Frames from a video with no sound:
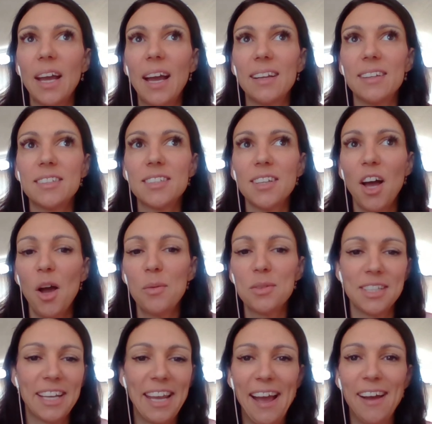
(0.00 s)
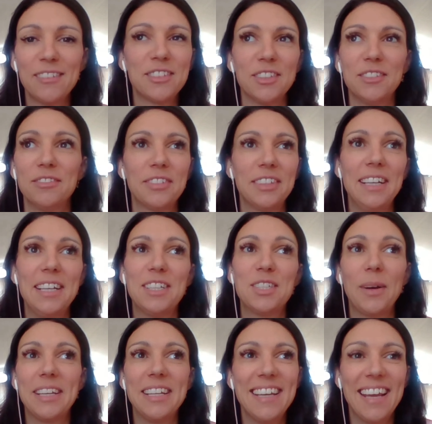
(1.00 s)
and I was an accountant for nearly
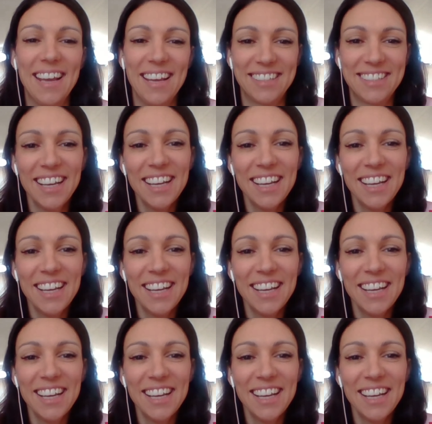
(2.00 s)
20 years,